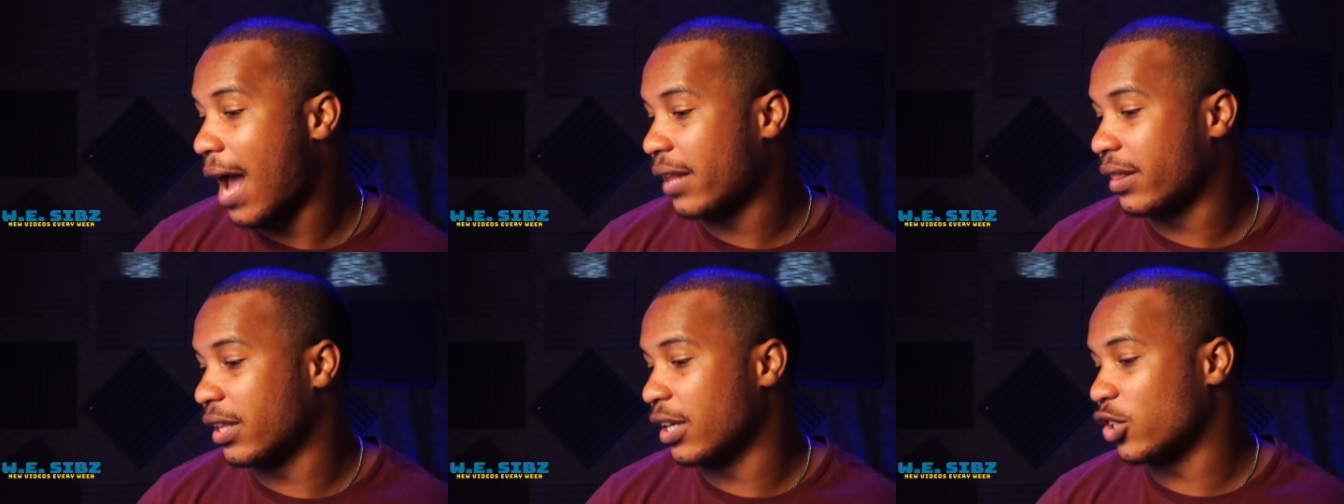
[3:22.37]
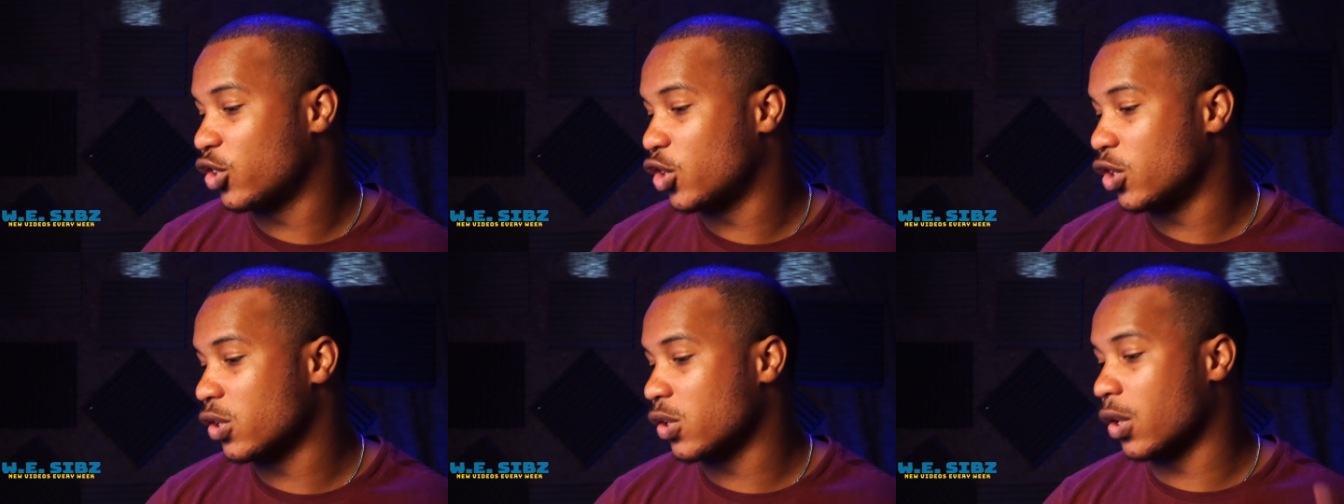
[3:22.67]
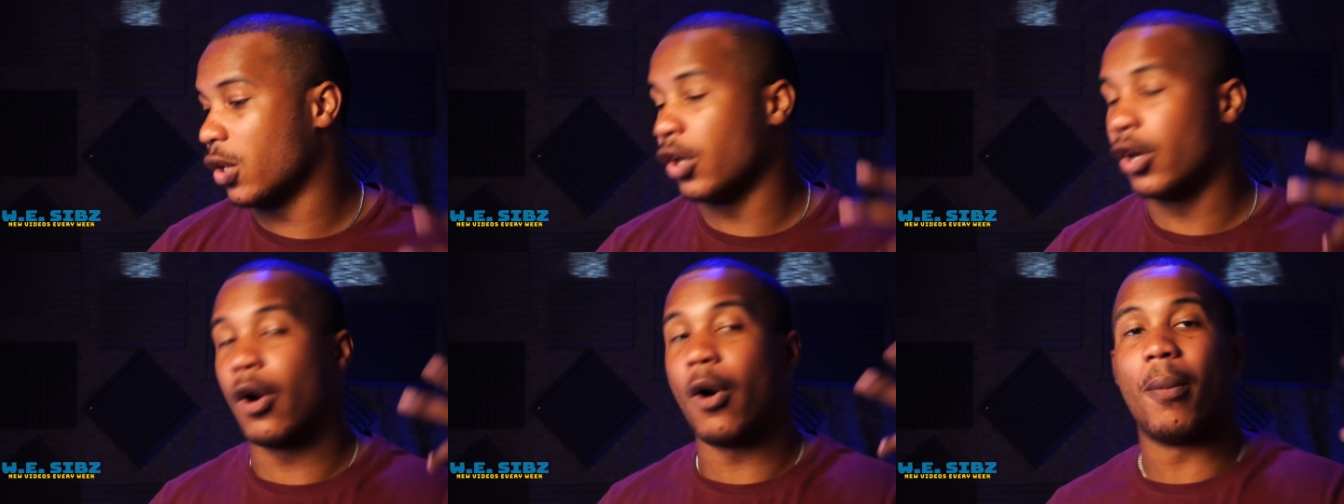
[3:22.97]
I think she's
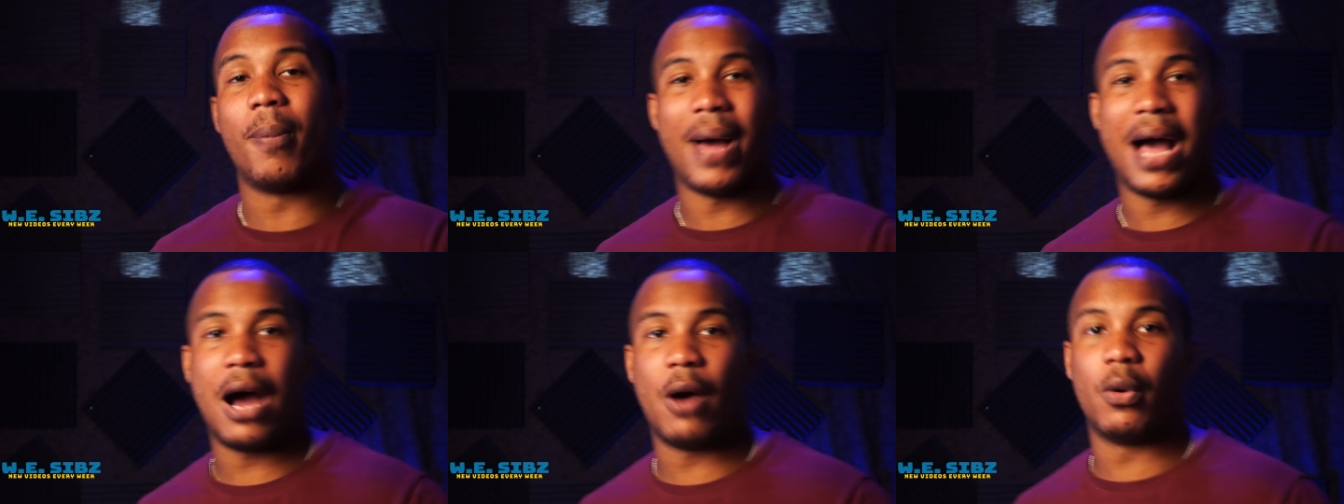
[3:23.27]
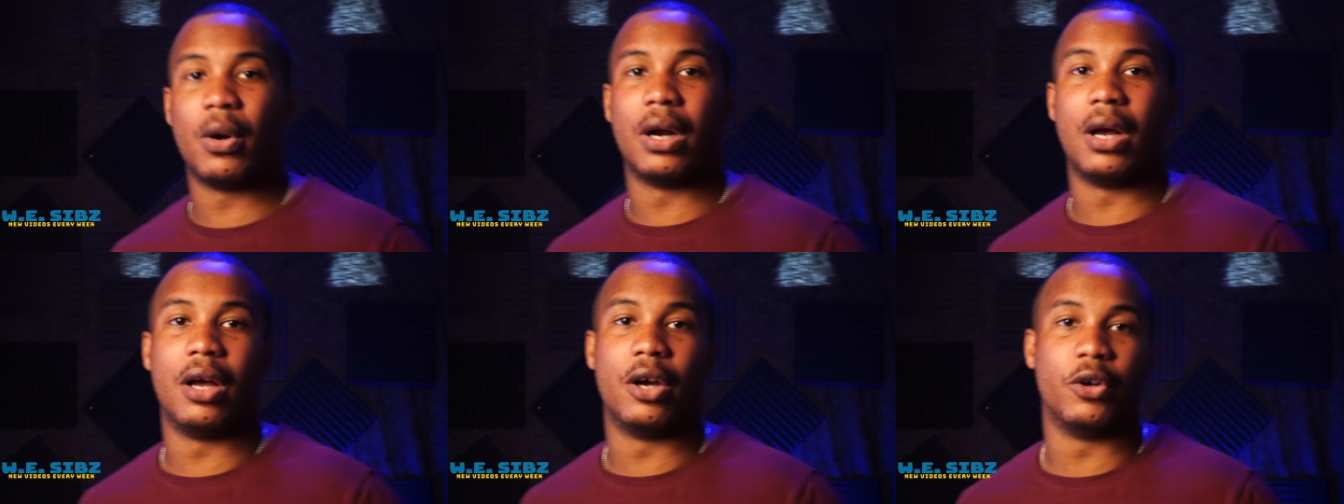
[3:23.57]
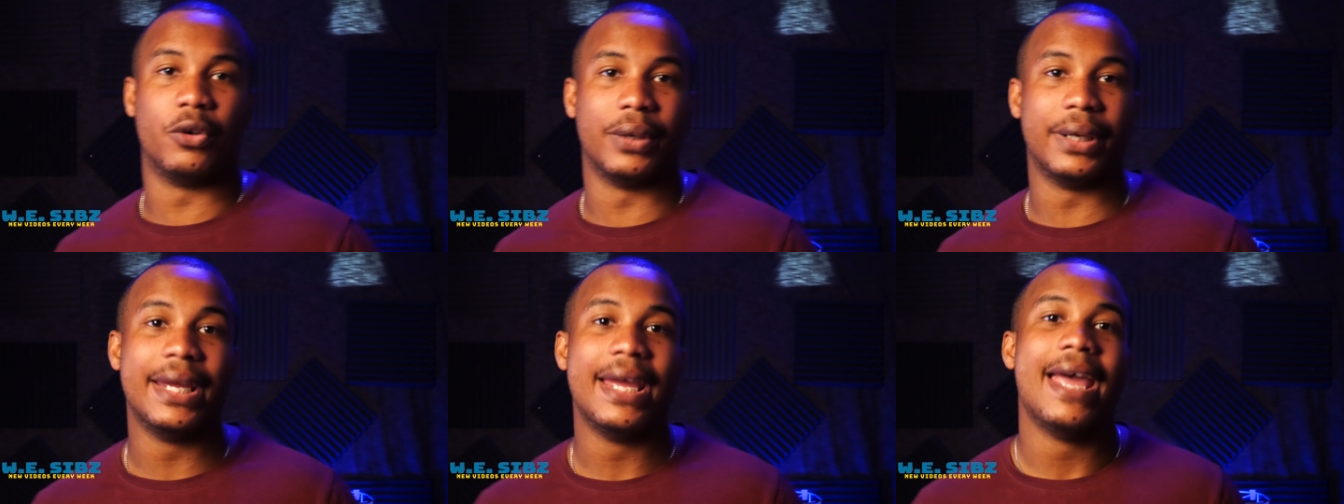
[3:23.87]
going to go power
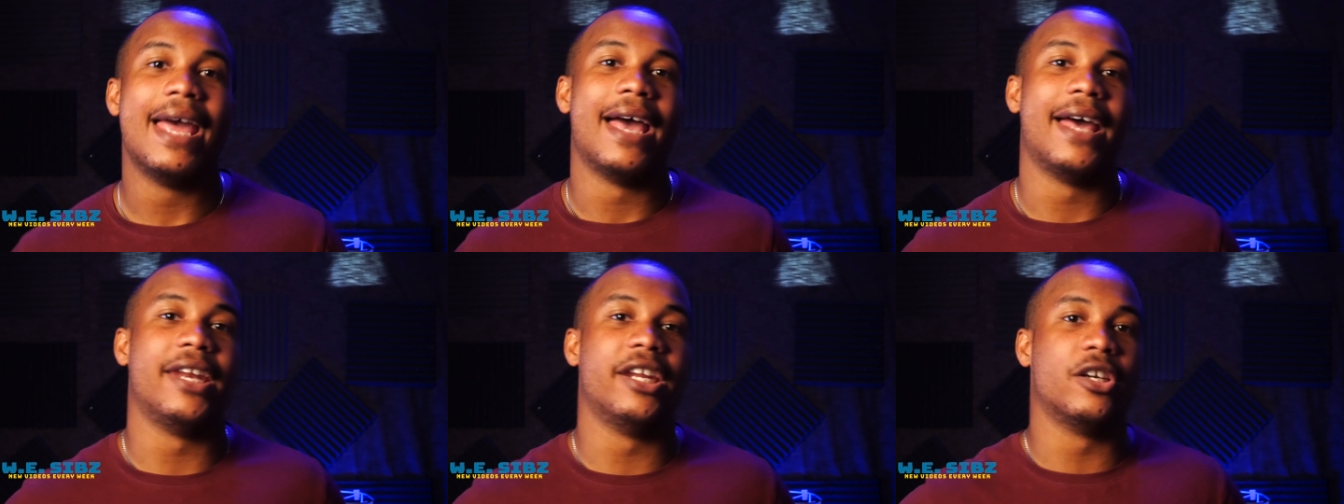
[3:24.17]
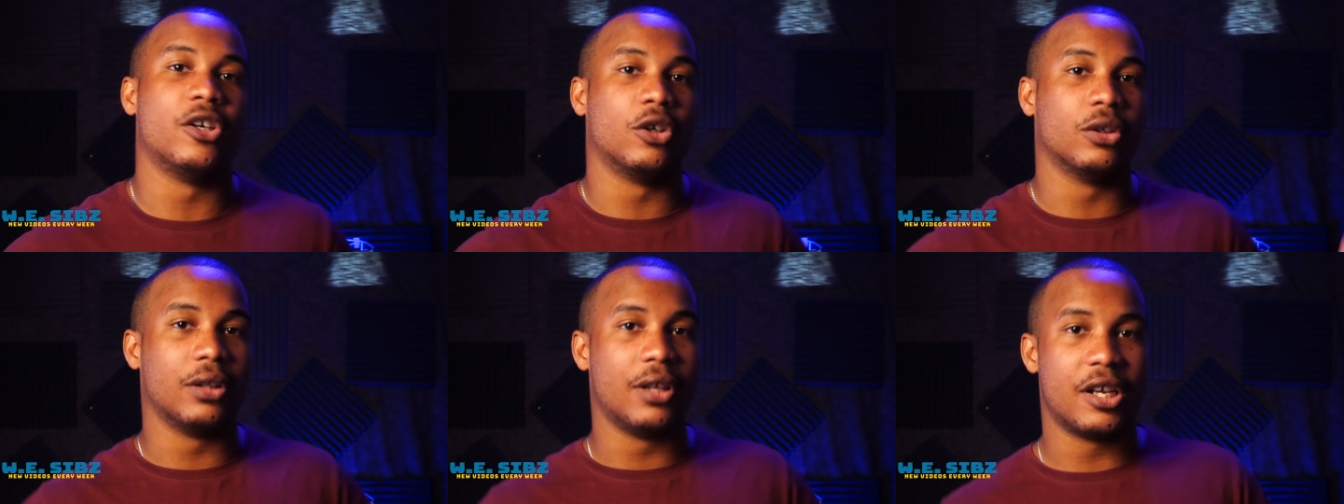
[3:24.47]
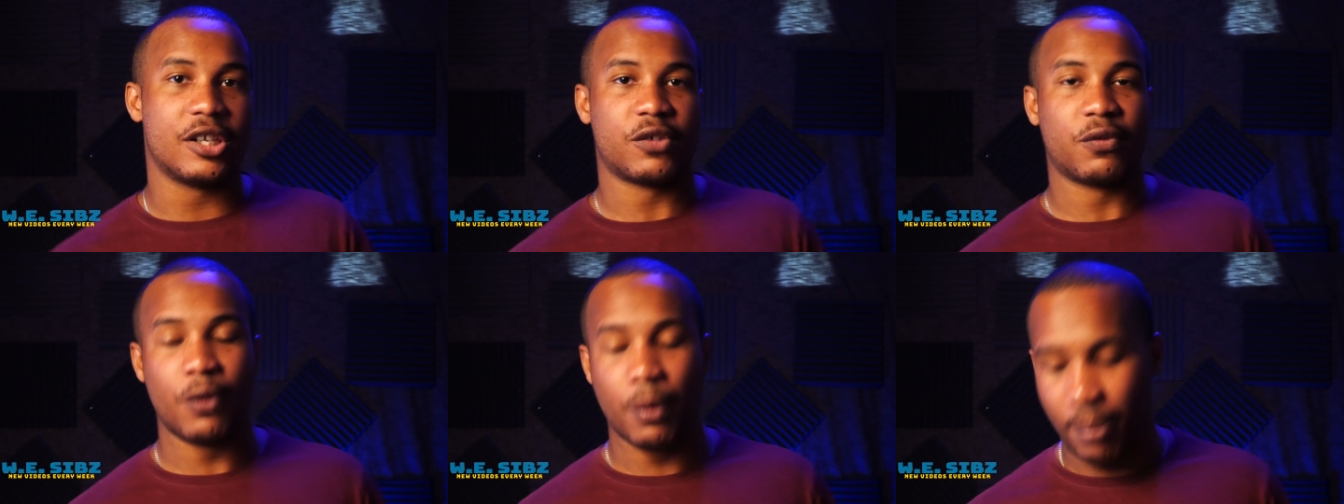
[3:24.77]
hungry, and in her
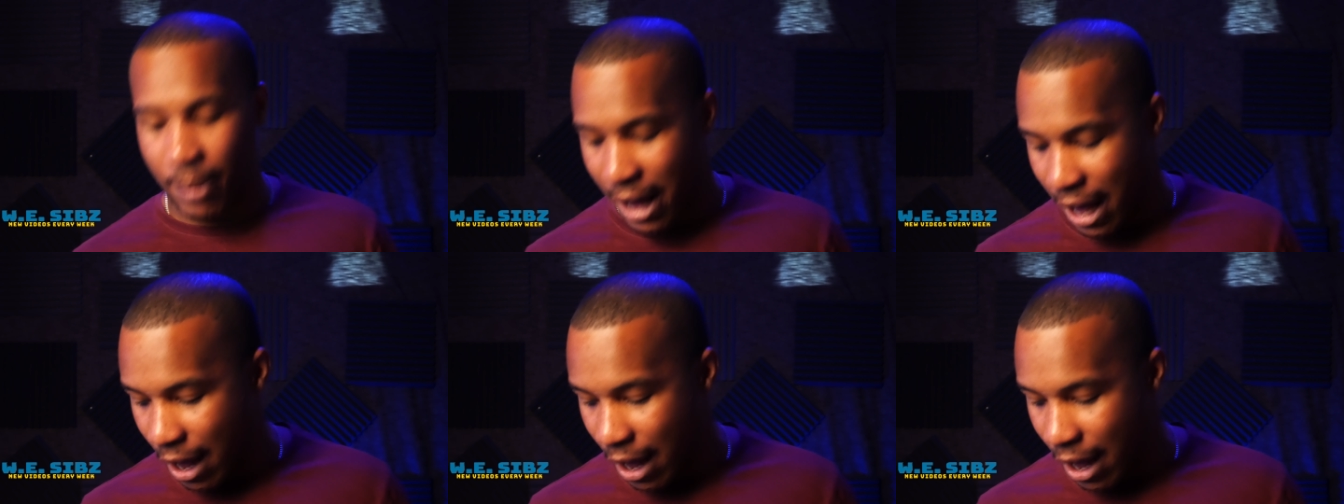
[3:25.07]
lust for